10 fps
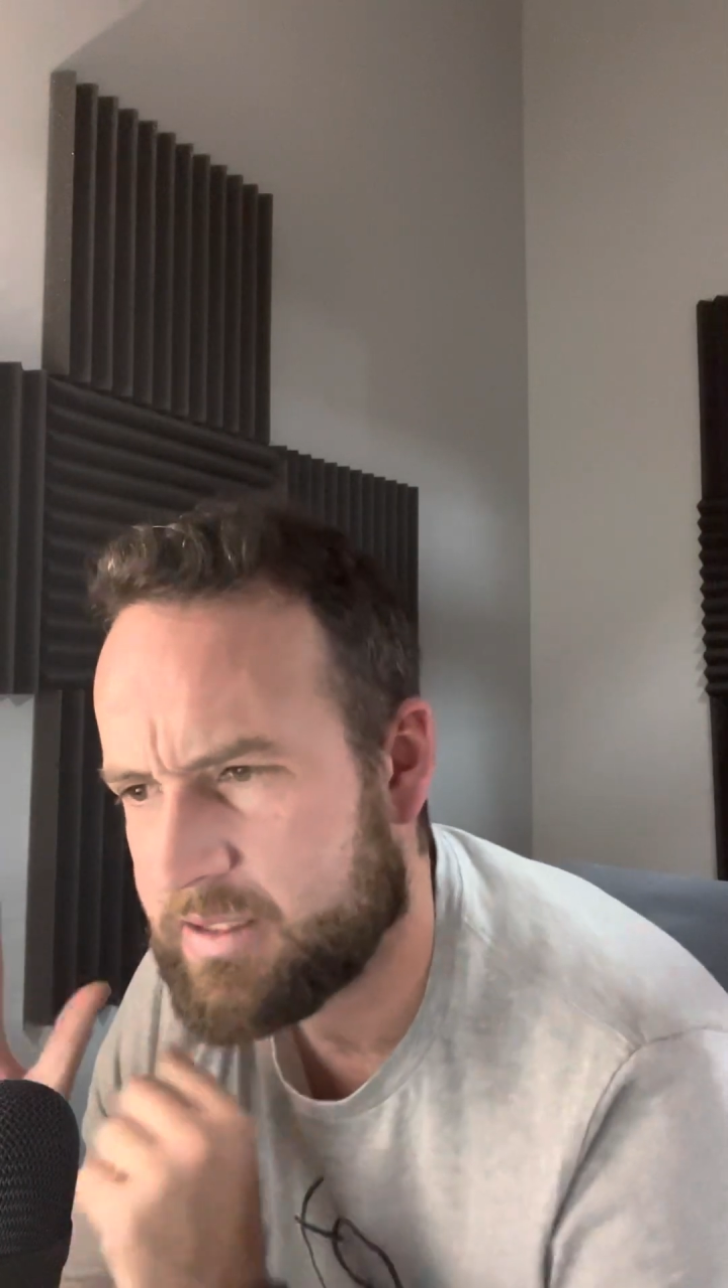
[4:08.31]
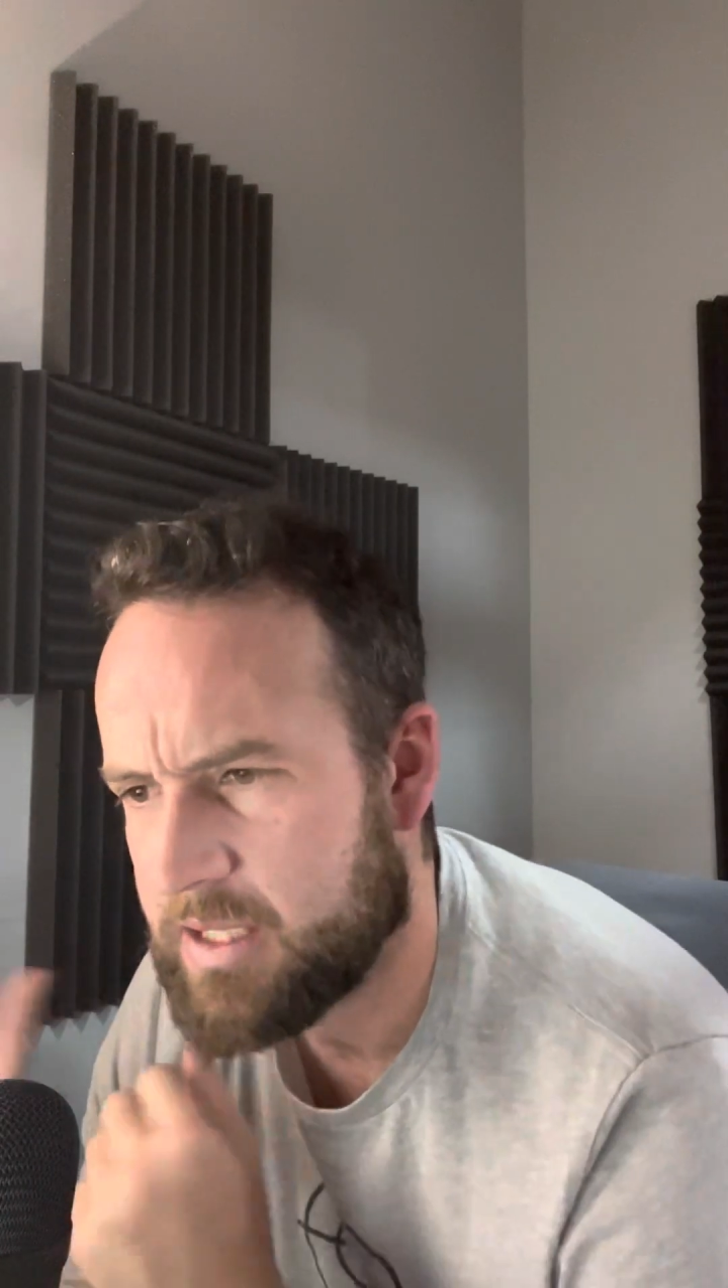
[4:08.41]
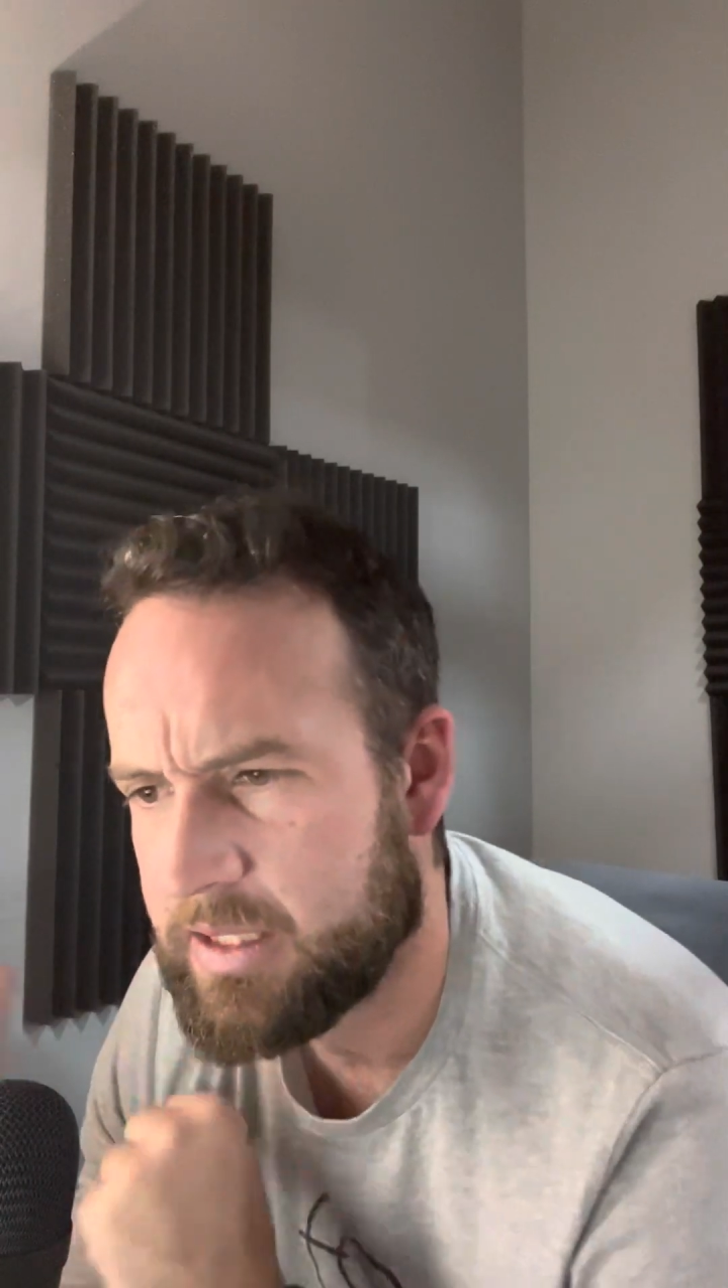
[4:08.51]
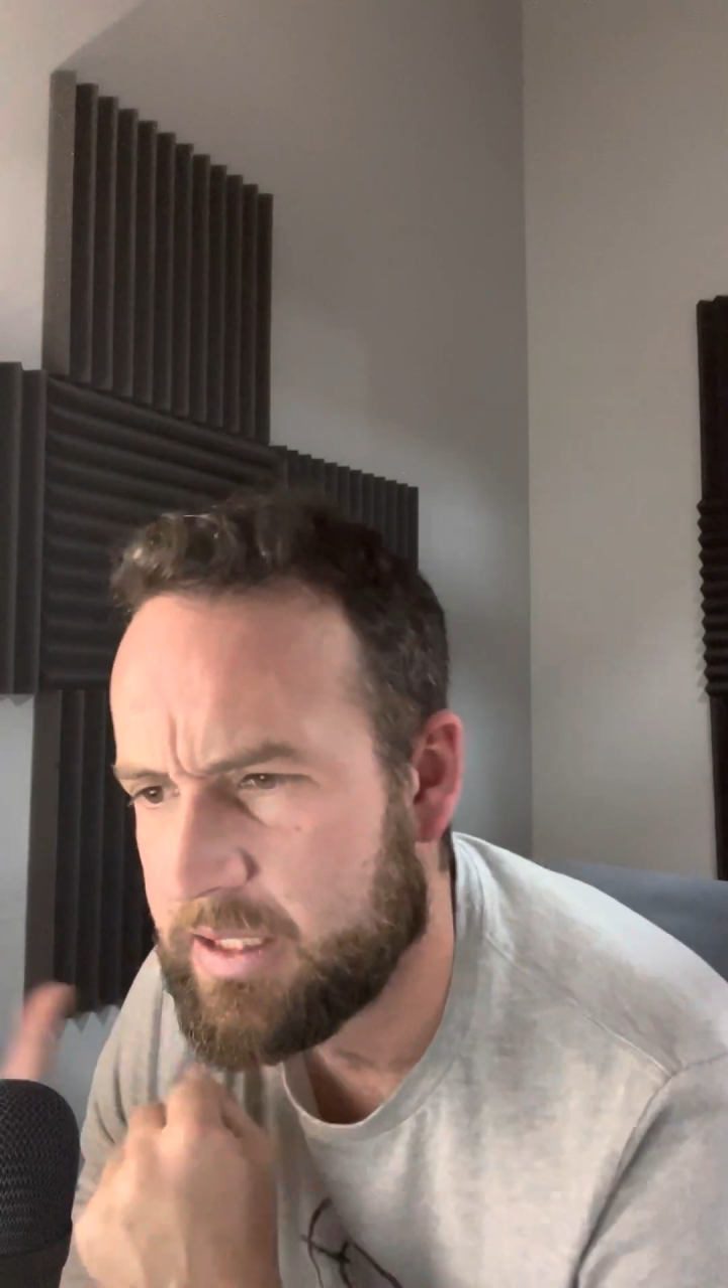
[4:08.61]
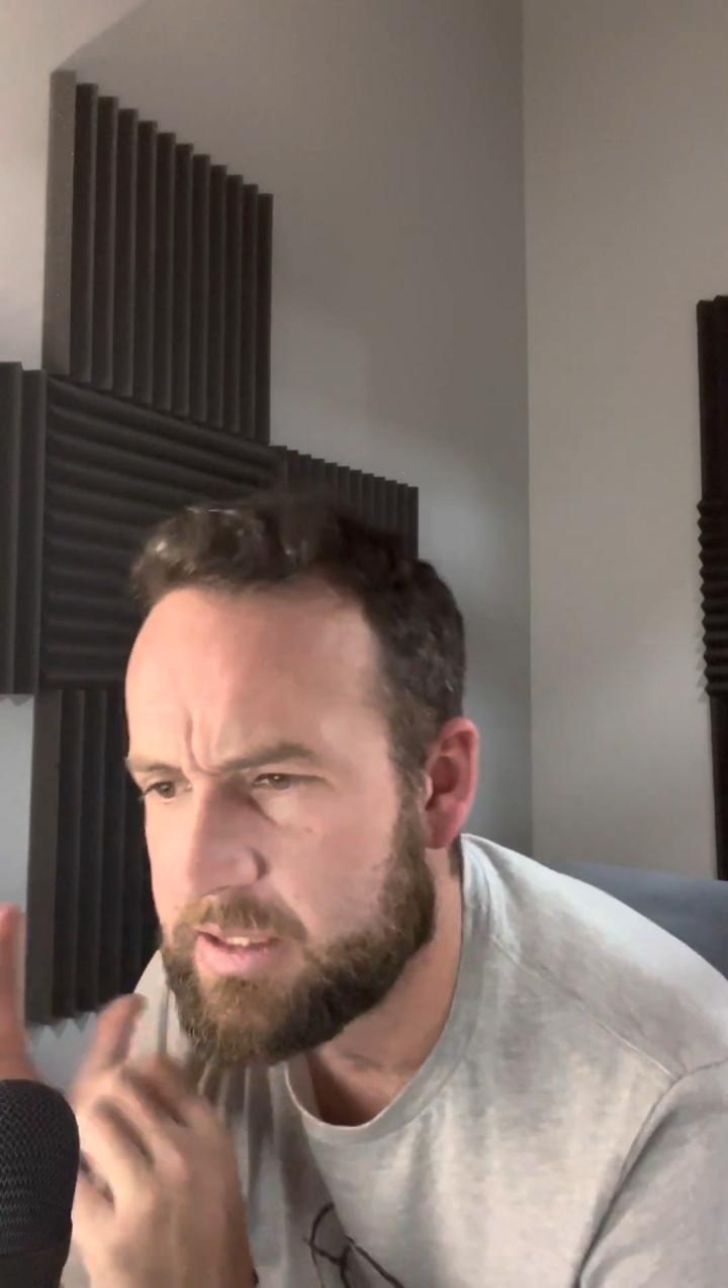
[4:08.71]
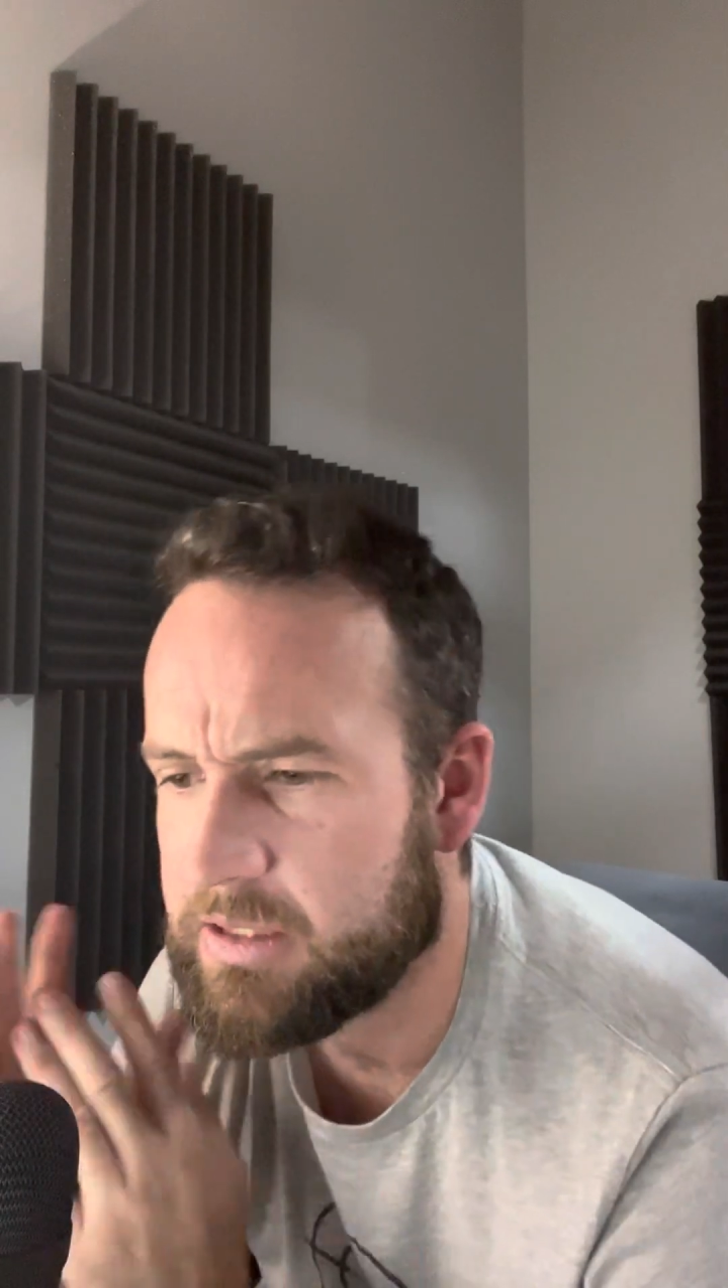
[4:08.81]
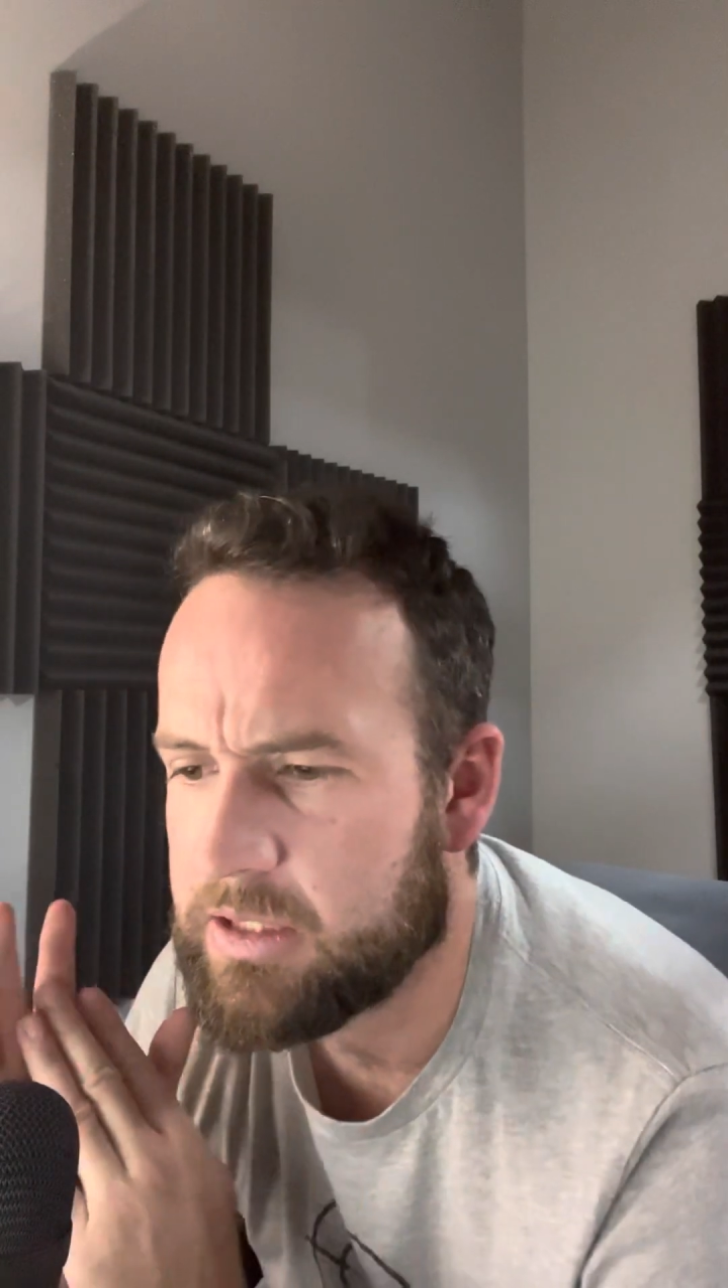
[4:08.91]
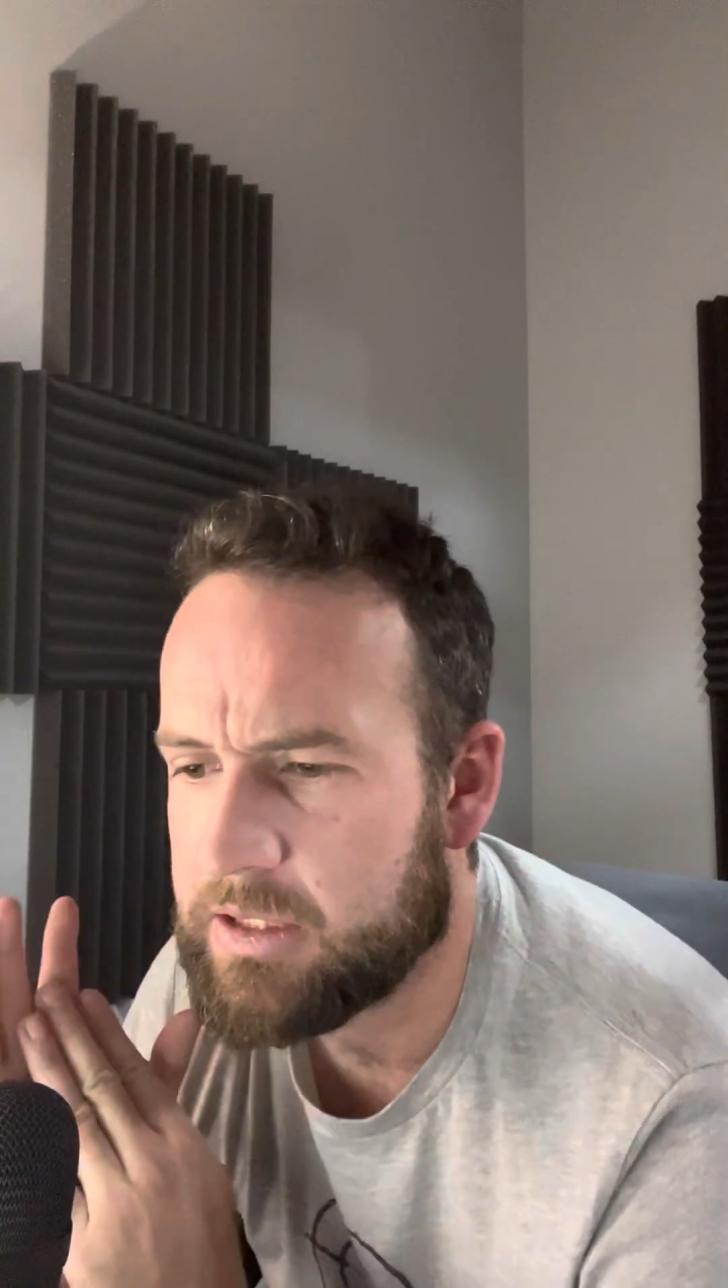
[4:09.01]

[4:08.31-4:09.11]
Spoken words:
said, it's